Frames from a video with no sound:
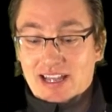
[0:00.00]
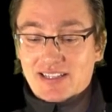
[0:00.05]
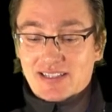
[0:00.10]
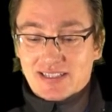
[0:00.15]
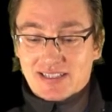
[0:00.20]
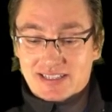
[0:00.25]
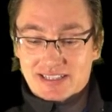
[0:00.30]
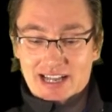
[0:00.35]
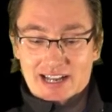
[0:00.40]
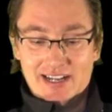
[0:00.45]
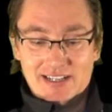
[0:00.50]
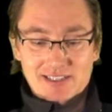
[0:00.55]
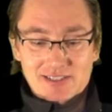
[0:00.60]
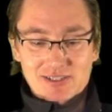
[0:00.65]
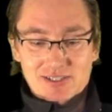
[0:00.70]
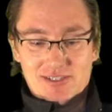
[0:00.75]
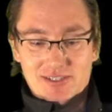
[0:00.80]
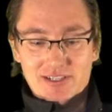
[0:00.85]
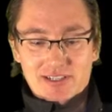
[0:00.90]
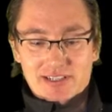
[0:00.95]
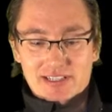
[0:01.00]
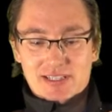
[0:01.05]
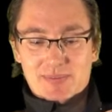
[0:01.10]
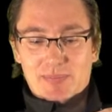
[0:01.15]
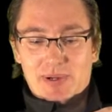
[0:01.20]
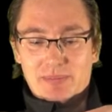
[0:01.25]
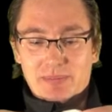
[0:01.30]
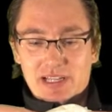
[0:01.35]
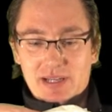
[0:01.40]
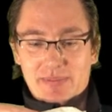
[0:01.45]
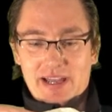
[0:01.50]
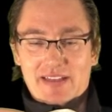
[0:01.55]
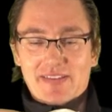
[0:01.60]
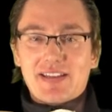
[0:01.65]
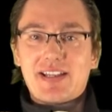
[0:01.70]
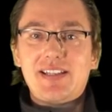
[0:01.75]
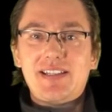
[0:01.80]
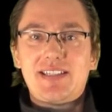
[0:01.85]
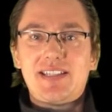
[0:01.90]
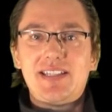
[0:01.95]
That's starting to look good. It's probably
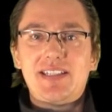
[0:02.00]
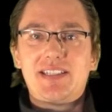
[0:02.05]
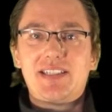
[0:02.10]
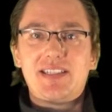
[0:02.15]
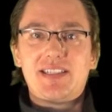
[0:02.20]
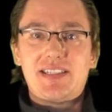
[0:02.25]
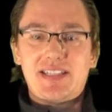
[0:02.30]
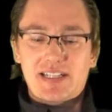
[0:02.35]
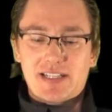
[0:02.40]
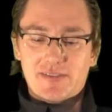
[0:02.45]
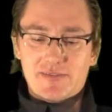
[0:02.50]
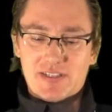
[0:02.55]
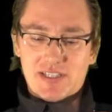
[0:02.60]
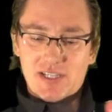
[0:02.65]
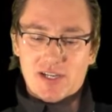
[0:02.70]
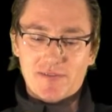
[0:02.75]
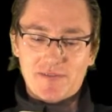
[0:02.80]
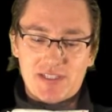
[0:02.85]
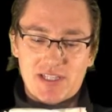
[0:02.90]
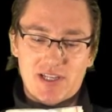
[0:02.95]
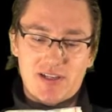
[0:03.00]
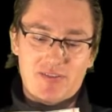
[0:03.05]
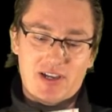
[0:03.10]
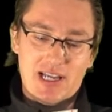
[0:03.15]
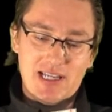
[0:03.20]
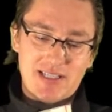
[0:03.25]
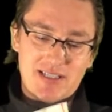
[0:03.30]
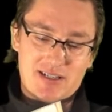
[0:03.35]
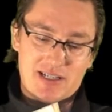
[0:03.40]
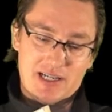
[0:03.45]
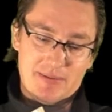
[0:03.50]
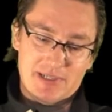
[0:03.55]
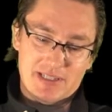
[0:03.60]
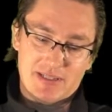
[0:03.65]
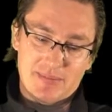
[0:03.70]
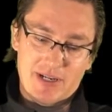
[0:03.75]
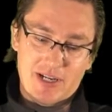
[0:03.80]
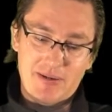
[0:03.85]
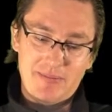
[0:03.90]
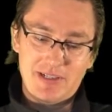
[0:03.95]
about the consistency of soft serve ice
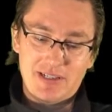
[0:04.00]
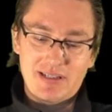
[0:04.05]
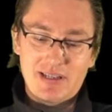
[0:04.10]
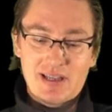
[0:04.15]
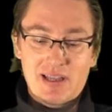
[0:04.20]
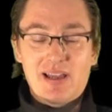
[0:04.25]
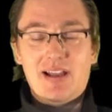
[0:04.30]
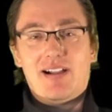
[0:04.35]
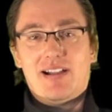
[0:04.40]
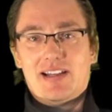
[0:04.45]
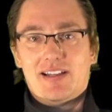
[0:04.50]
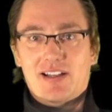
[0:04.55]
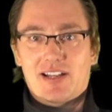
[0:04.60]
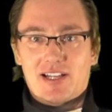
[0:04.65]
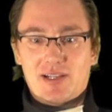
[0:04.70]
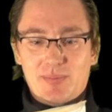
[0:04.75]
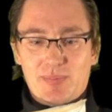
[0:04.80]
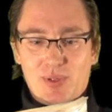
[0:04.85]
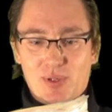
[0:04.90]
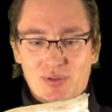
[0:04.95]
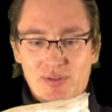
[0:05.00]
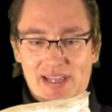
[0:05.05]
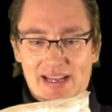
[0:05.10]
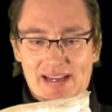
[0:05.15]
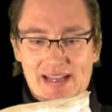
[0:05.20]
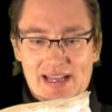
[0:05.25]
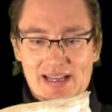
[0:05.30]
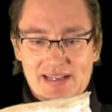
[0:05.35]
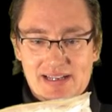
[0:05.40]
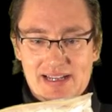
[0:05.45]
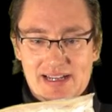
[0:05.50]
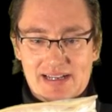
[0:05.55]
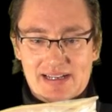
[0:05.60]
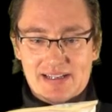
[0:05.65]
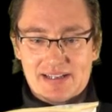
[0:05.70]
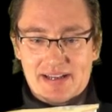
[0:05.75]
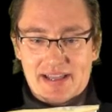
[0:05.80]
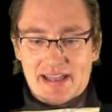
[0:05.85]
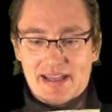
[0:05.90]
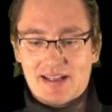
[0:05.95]
cream at the moment. I reckon I could pull that out and
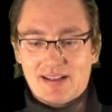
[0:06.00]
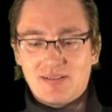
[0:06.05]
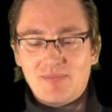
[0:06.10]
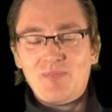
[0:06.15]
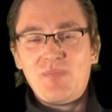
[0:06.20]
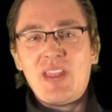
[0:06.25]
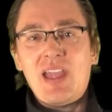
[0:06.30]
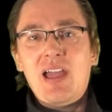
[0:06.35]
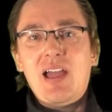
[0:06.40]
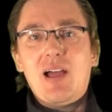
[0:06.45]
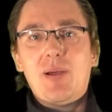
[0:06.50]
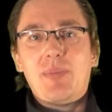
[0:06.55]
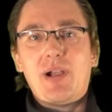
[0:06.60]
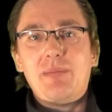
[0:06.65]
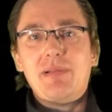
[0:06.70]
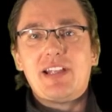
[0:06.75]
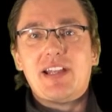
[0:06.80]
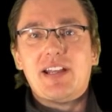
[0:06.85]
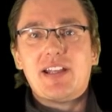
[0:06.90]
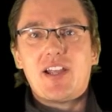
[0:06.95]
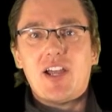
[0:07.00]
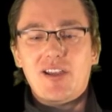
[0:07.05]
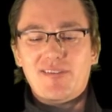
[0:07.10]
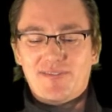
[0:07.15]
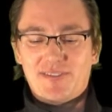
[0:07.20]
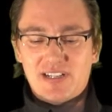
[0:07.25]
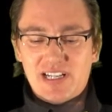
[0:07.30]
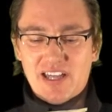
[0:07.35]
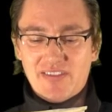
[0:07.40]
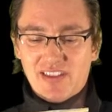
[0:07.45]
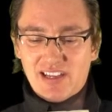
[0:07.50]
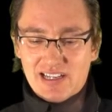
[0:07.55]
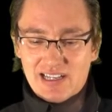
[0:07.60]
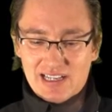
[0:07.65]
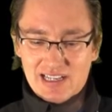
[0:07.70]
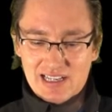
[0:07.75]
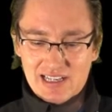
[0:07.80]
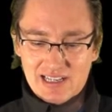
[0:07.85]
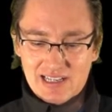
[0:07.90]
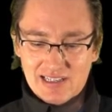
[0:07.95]
eat it now. Probably going to go for
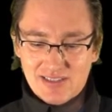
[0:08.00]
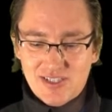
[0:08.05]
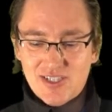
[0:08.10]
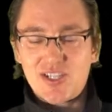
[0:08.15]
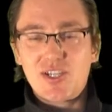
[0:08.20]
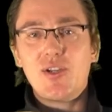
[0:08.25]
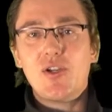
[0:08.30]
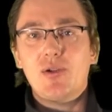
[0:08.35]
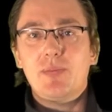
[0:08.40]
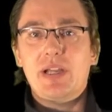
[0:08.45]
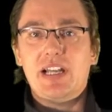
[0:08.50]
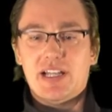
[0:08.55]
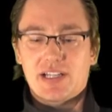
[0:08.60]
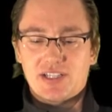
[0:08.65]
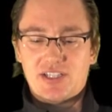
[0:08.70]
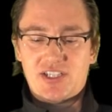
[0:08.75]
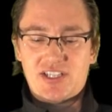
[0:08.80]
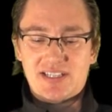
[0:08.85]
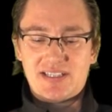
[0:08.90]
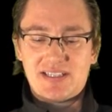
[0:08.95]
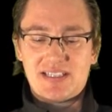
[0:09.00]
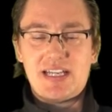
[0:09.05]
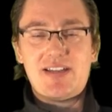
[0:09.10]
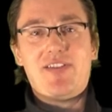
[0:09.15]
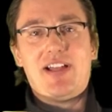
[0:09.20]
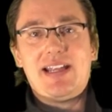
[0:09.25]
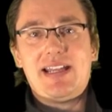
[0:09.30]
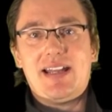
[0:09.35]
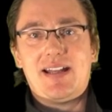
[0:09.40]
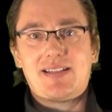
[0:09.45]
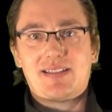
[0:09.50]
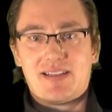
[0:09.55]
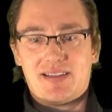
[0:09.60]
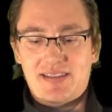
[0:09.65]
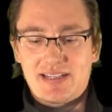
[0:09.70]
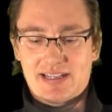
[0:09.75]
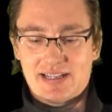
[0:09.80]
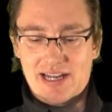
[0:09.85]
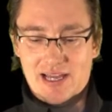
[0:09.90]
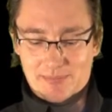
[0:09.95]
another 2 minutes just to see if I can get
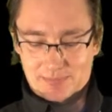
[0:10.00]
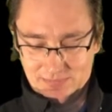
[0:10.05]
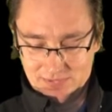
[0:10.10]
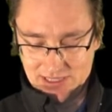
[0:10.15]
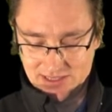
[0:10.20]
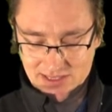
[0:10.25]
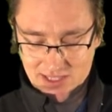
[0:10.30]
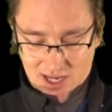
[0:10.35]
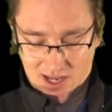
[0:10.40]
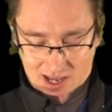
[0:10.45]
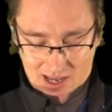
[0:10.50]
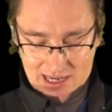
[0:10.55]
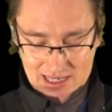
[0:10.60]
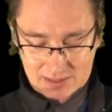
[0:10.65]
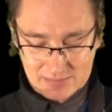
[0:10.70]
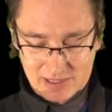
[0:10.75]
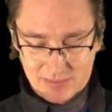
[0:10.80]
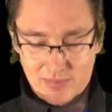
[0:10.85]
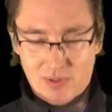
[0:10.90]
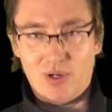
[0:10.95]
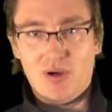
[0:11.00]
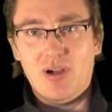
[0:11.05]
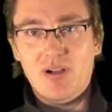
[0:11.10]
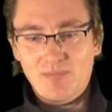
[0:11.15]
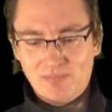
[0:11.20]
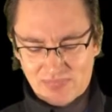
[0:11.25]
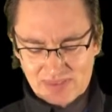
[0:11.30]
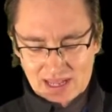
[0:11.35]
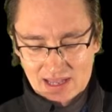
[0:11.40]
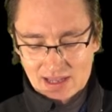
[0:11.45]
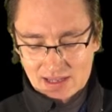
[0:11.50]
it to thicken up a tiny bit more.